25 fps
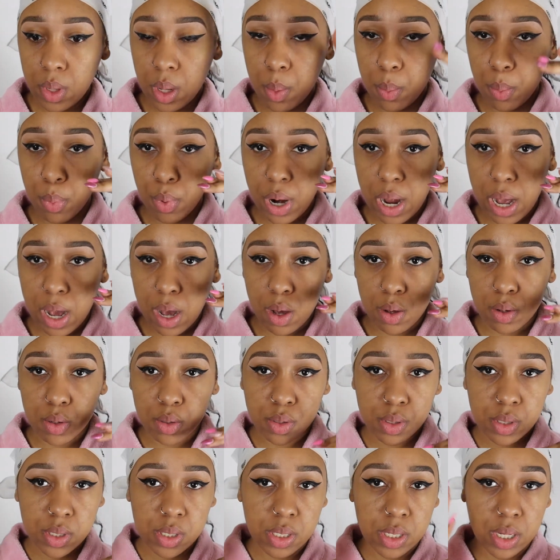
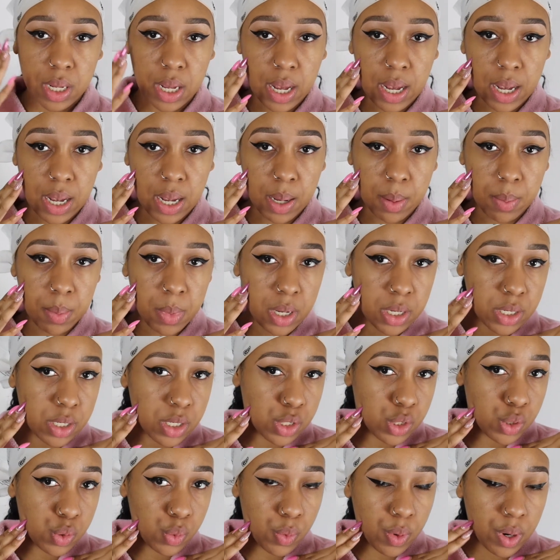brows
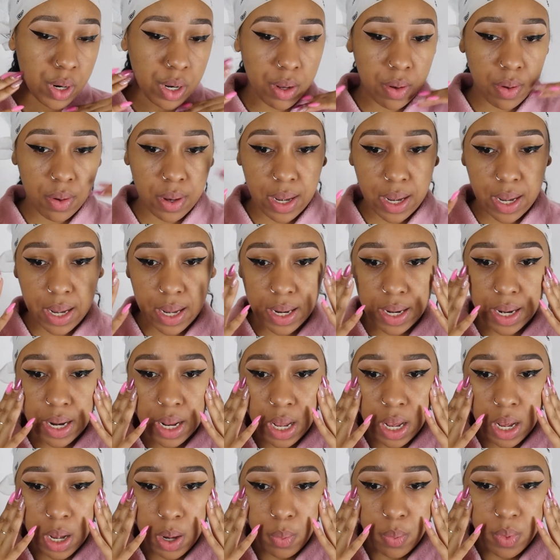tutorial, and
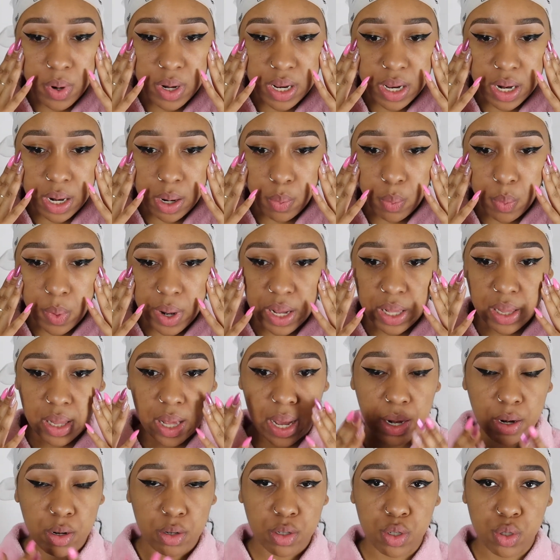we did a wing
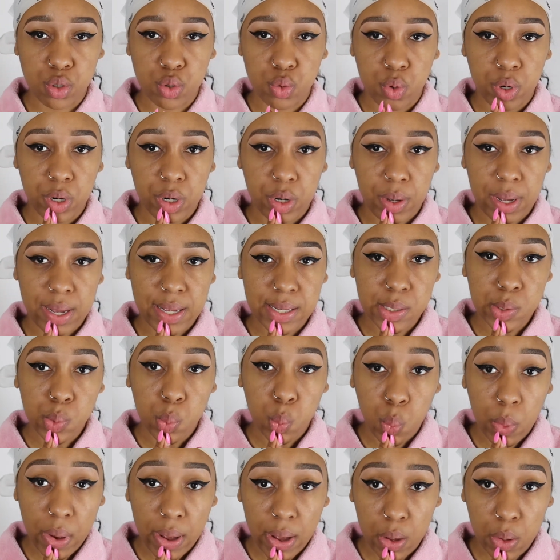liner tutorial as
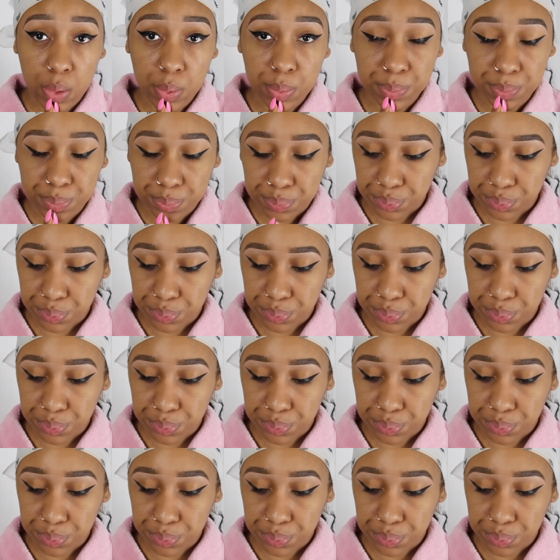well.